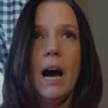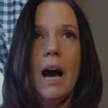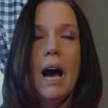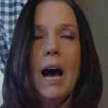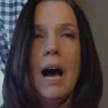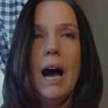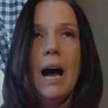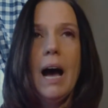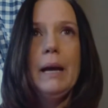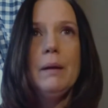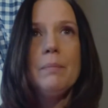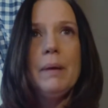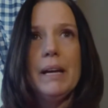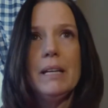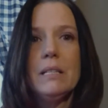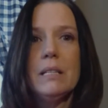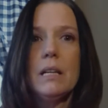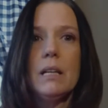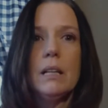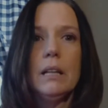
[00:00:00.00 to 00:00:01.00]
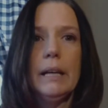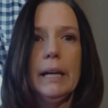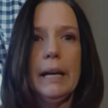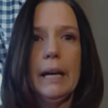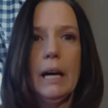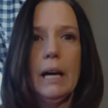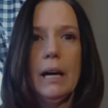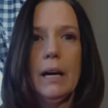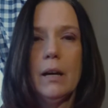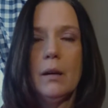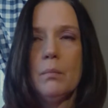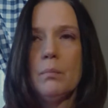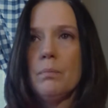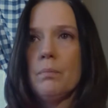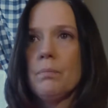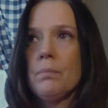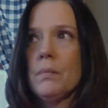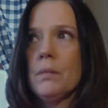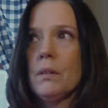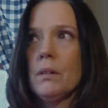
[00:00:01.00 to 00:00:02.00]
I basically,
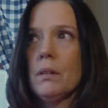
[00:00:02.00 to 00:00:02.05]
um,